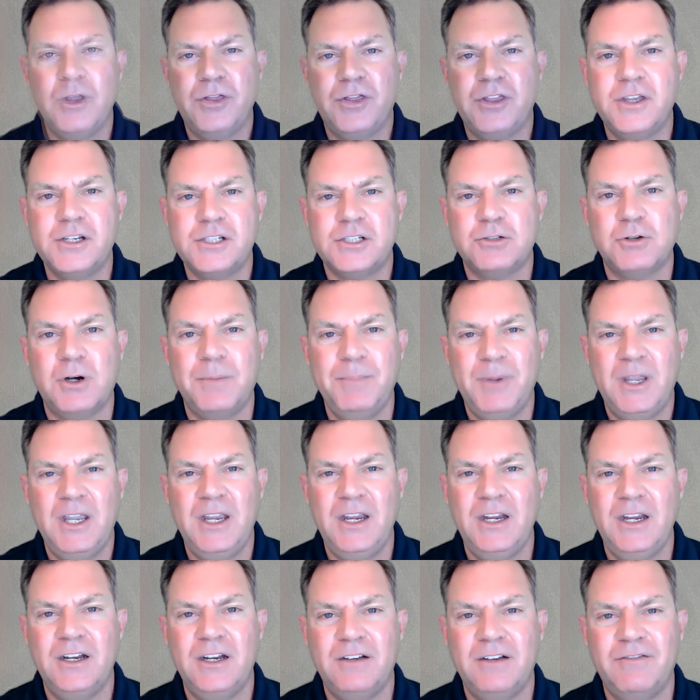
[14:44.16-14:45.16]
With this
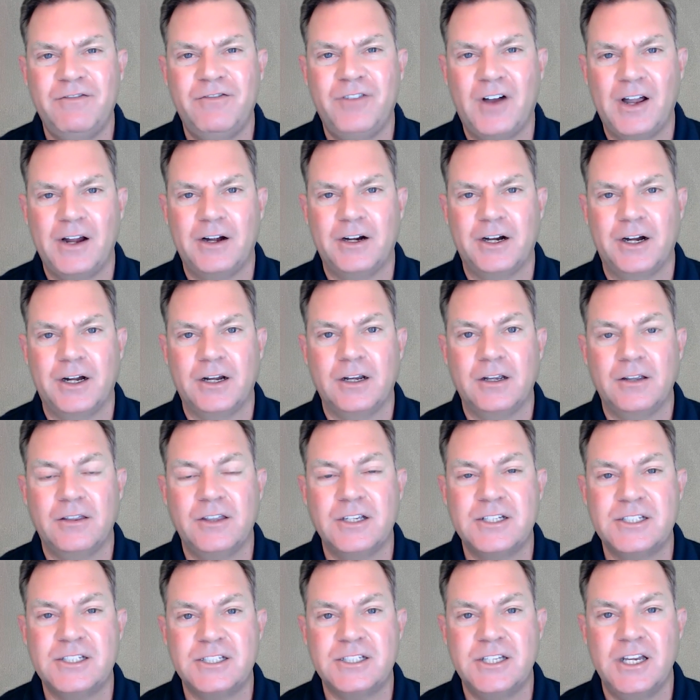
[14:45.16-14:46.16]
repeated firing,
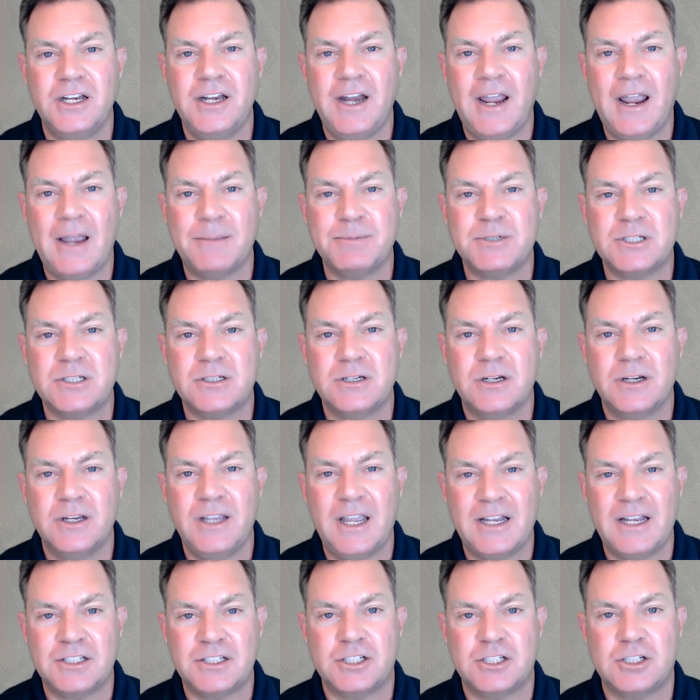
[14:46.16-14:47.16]
the synapse
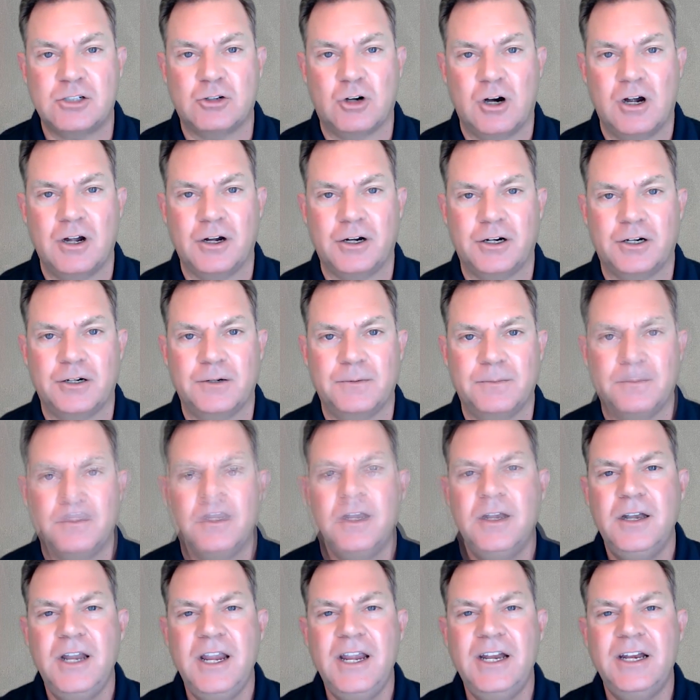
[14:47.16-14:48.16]
gets stronger,
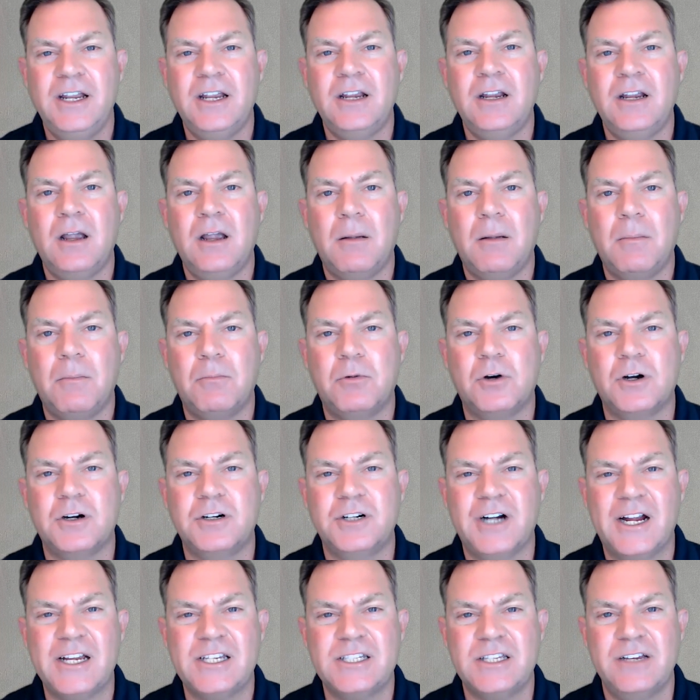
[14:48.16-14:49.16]
needing
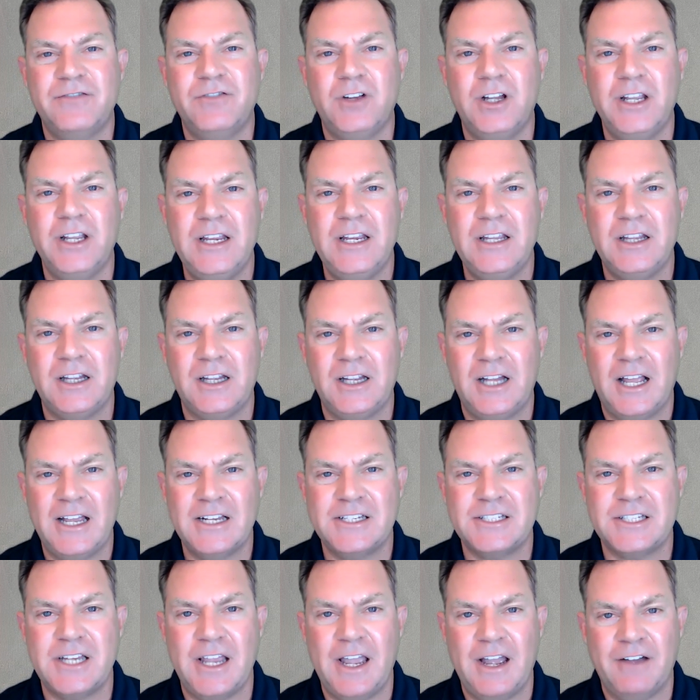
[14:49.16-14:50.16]
progressively
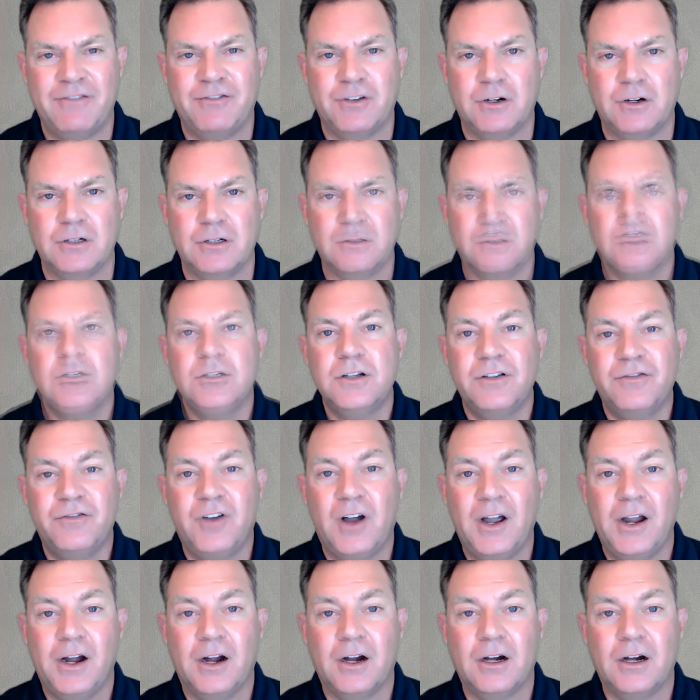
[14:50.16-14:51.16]
less effort to
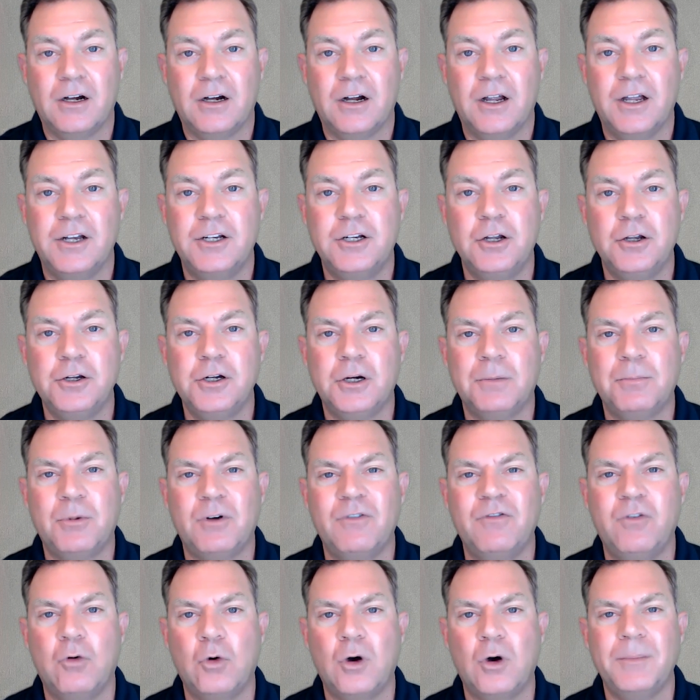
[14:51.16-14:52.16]
fire until you're
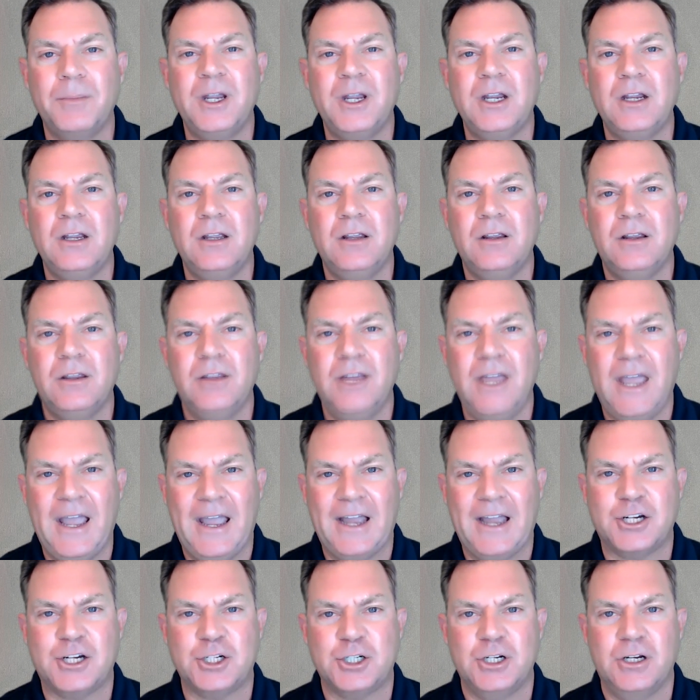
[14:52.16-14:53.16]
performing the
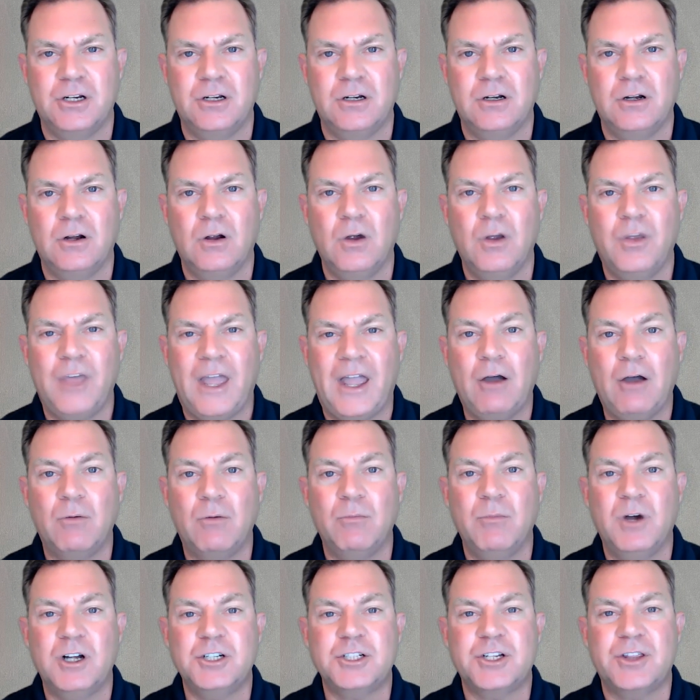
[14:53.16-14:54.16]
action
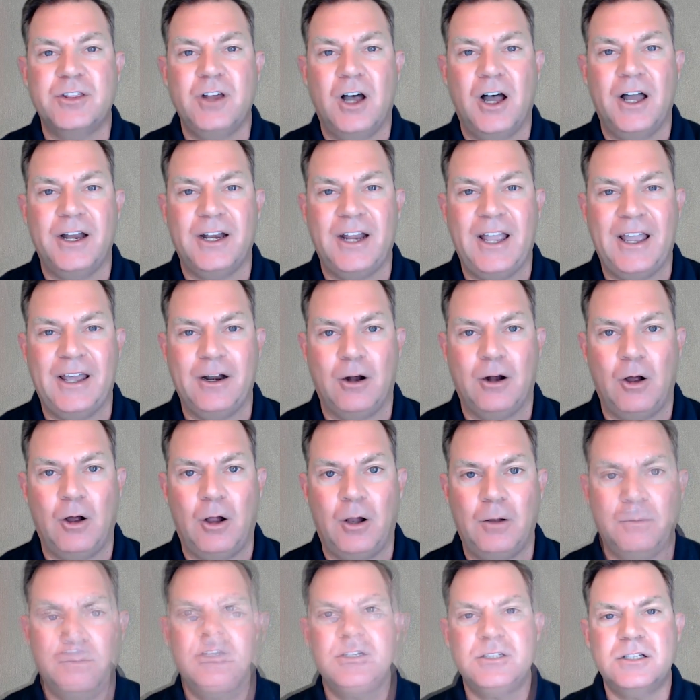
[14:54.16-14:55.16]
without much thought at
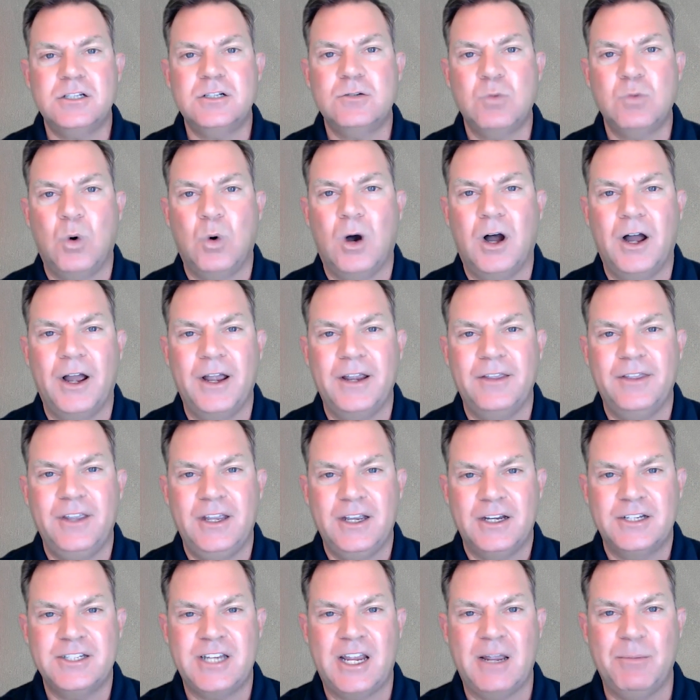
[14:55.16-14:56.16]
all. This is why
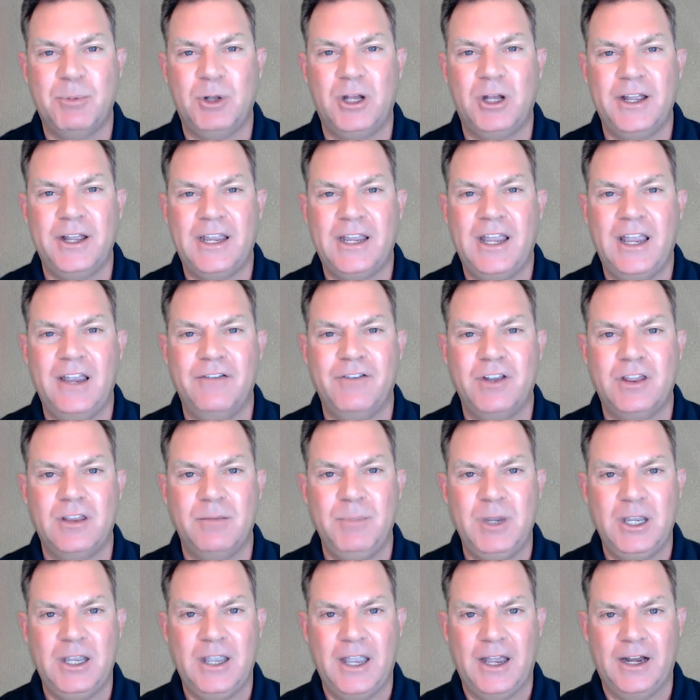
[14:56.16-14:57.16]
the example I gave at the
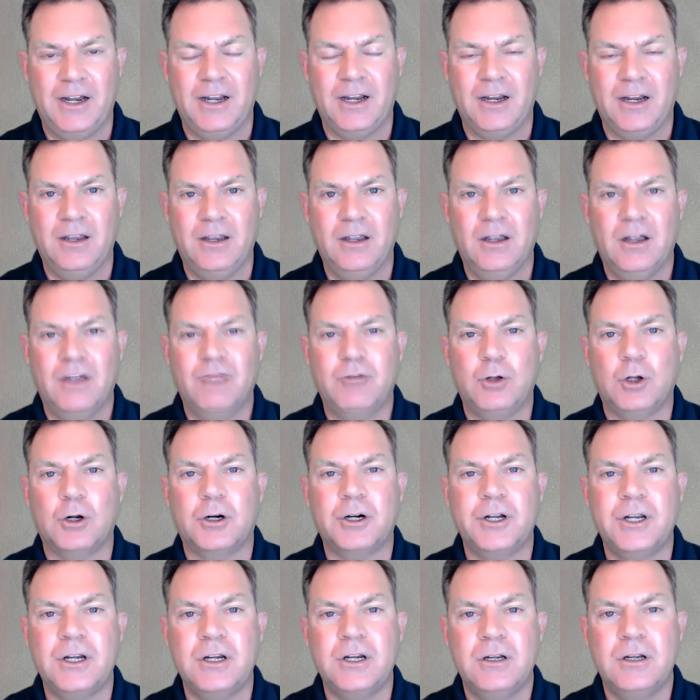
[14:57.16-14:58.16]
beginning of
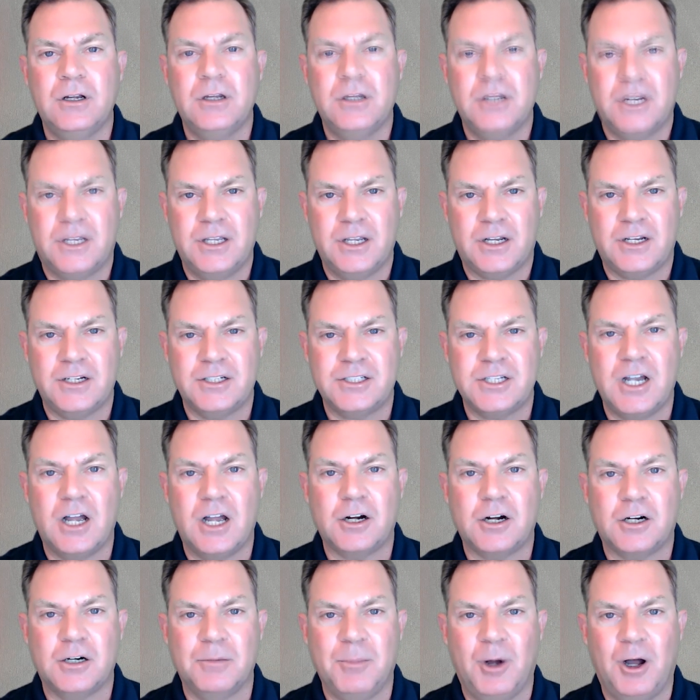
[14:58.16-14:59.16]
learning to kick a
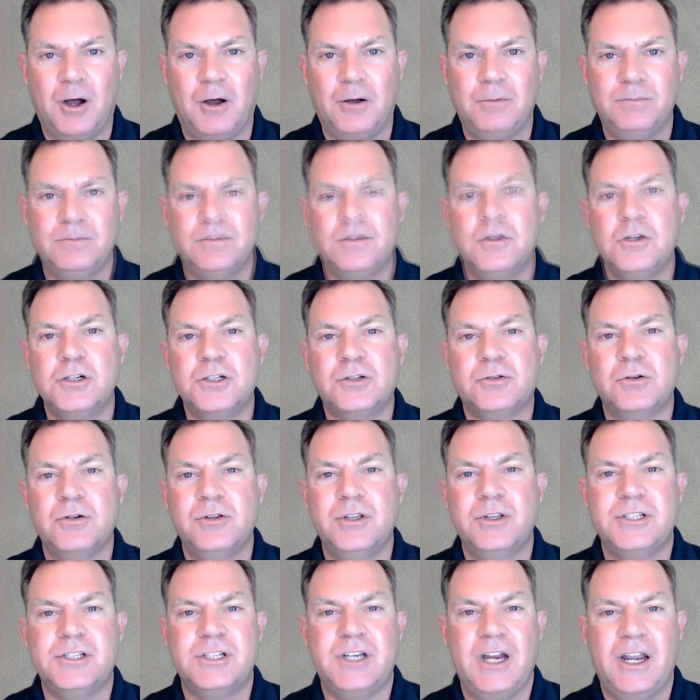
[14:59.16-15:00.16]
soccer ball goes through
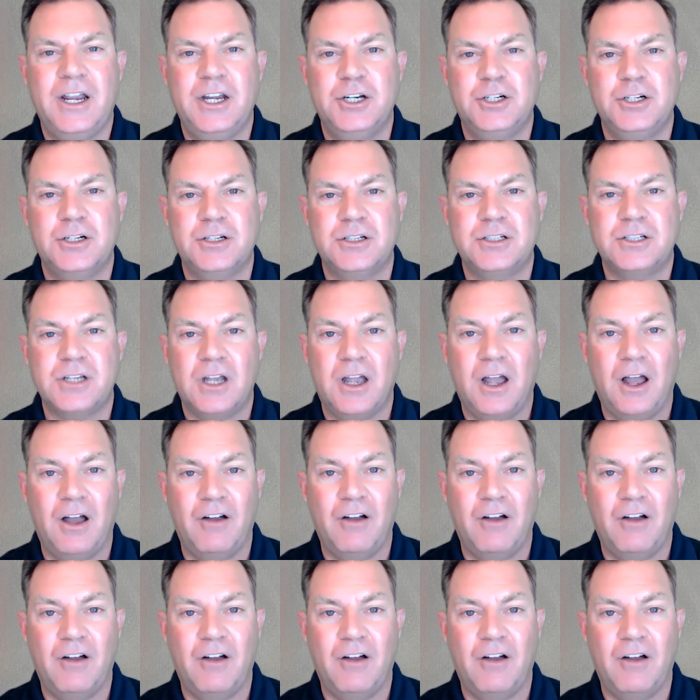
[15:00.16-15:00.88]
the stages